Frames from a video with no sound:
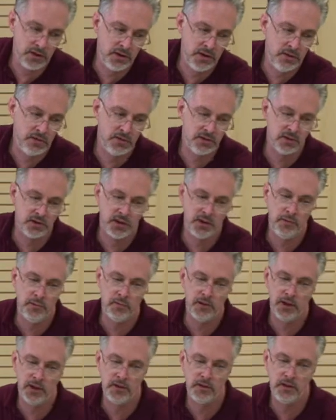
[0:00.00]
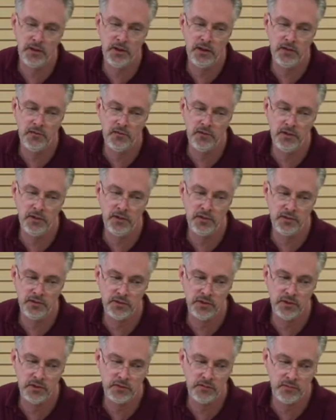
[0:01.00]
use the same technique for this
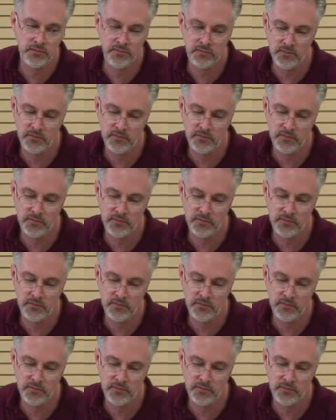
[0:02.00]
thing